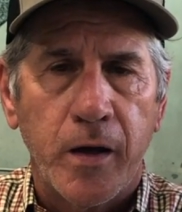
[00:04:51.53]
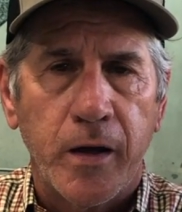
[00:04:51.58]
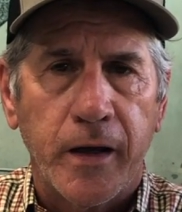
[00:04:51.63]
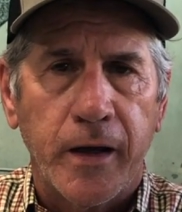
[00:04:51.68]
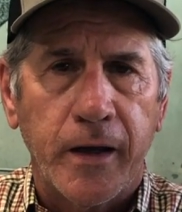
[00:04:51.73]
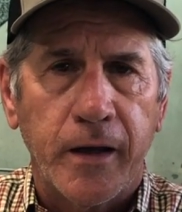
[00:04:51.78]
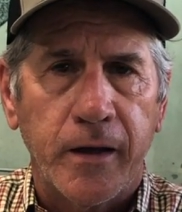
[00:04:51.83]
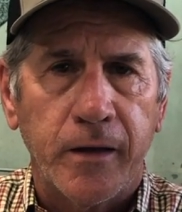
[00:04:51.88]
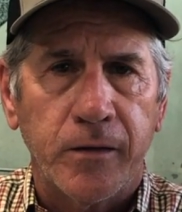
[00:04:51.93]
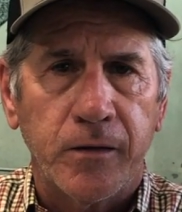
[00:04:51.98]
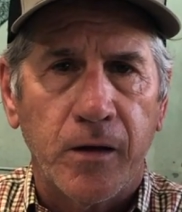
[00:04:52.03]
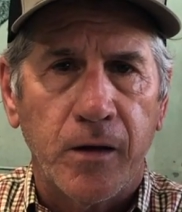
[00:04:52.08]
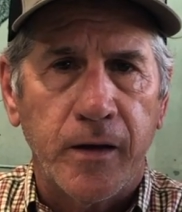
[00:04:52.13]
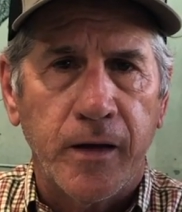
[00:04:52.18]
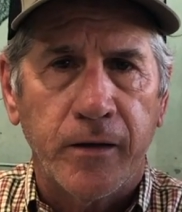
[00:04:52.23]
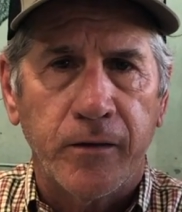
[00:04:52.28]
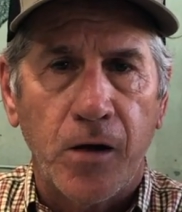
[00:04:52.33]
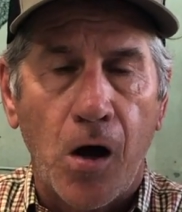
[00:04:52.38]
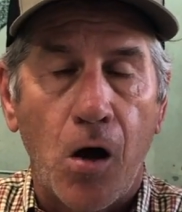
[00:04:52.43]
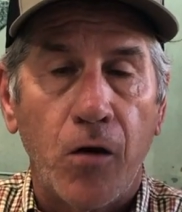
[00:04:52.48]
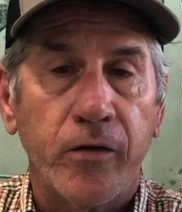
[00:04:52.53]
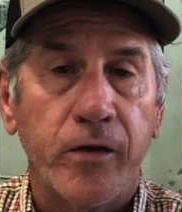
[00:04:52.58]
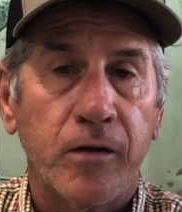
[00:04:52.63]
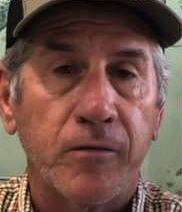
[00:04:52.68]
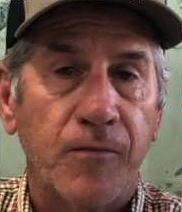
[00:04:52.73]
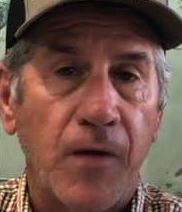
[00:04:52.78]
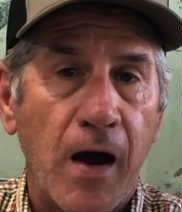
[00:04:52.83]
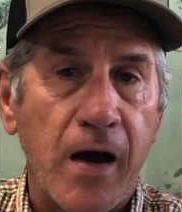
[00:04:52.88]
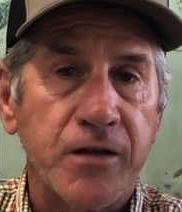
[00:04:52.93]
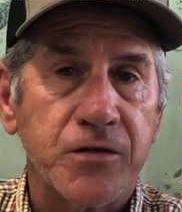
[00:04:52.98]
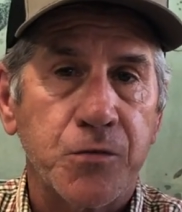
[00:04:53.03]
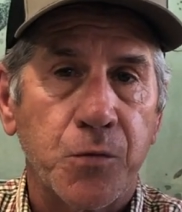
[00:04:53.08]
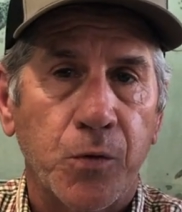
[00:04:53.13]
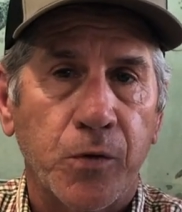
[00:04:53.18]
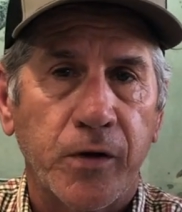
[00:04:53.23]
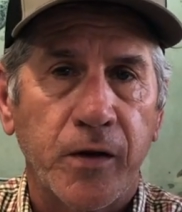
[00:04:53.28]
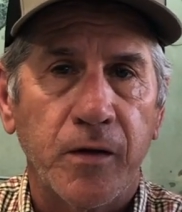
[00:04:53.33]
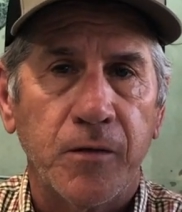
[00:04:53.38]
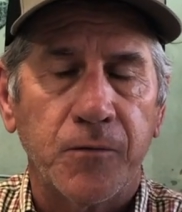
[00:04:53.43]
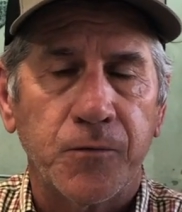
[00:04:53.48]
and all the advice we're
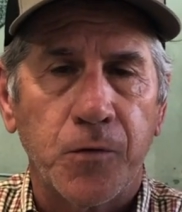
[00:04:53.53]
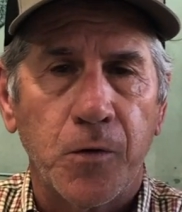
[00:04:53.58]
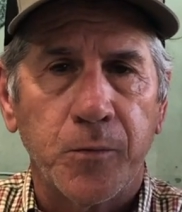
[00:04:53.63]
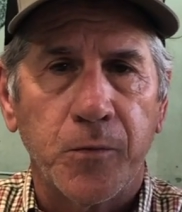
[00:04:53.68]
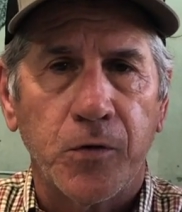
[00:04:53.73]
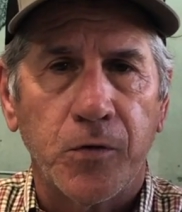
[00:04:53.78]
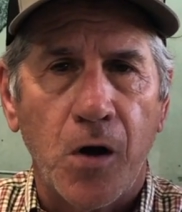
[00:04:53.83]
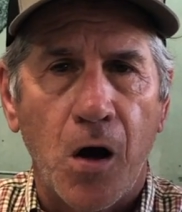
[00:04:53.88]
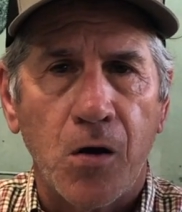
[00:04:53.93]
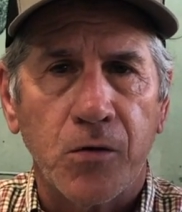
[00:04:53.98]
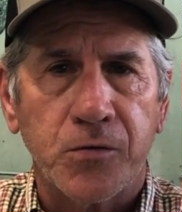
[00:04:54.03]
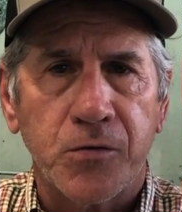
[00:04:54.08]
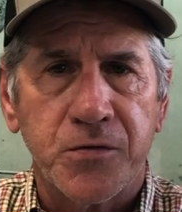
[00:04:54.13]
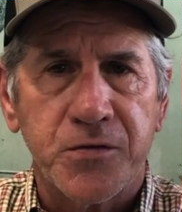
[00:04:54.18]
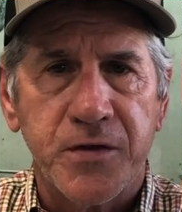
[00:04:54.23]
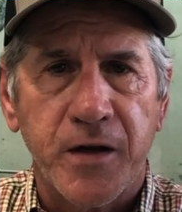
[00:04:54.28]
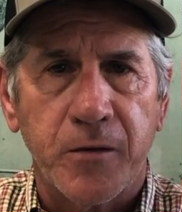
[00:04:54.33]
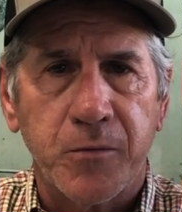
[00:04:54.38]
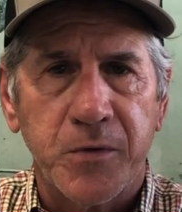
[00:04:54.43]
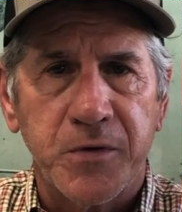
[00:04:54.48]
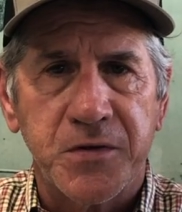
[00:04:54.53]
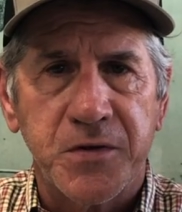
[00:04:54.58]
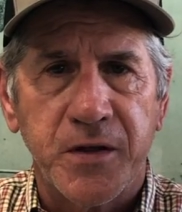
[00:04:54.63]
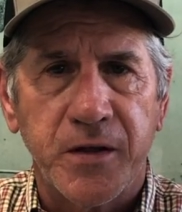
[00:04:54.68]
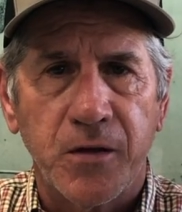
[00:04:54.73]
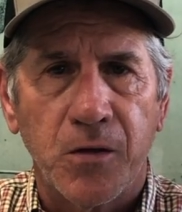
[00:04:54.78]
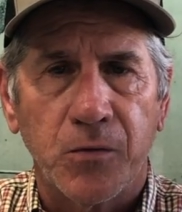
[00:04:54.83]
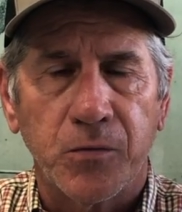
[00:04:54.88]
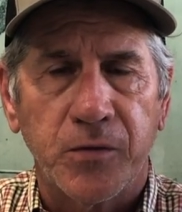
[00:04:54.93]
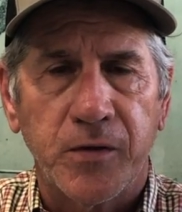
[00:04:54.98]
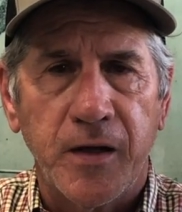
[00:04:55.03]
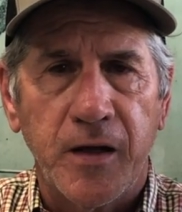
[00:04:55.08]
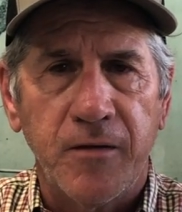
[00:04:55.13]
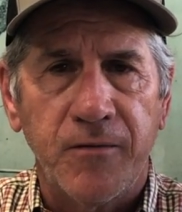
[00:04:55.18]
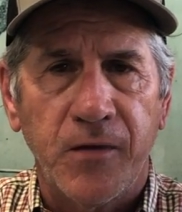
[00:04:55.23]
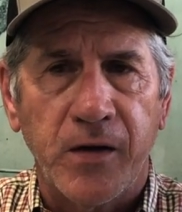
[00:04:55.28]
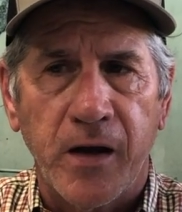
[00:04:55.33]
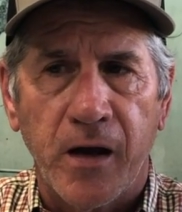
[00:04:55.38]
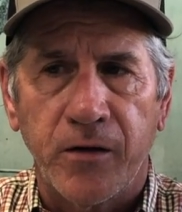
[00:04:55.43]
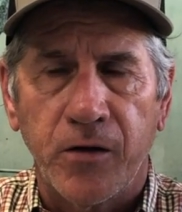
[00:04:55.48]
getting from the doctors that we see on
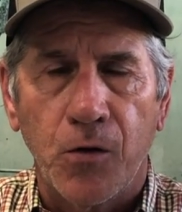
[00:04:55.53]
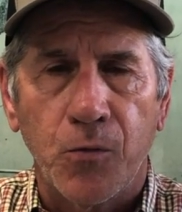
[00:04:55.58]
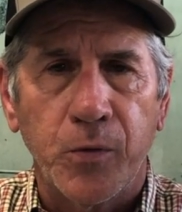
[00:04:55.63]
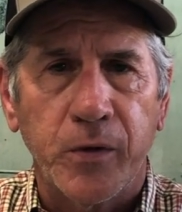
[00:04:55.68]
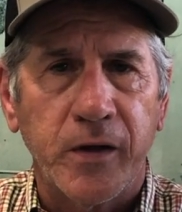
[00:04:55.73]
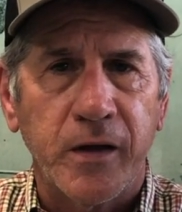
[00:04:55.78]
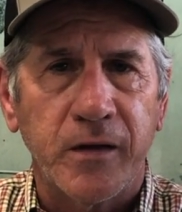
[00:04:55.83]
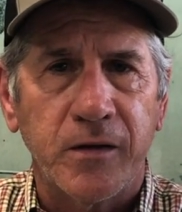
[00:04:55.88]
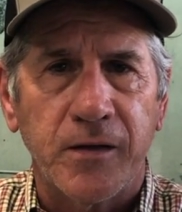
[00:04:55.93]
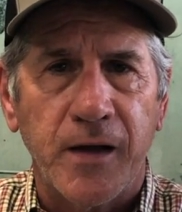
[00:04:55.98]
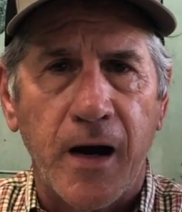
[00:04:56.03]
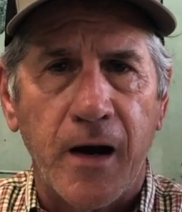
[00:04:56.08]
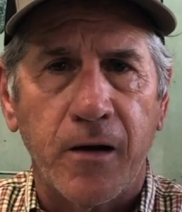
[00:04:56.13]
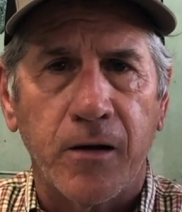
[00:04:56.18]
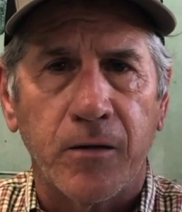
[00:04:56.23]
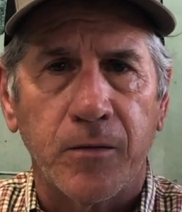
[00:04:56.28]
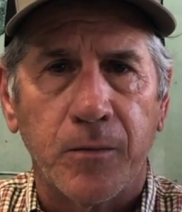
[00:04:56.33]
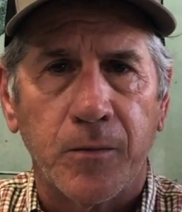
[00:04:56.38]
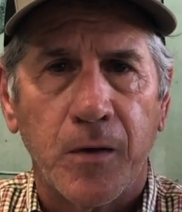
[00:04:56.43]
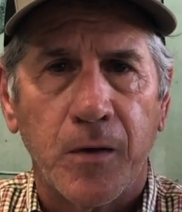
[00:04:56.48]
TV. I know we get tired of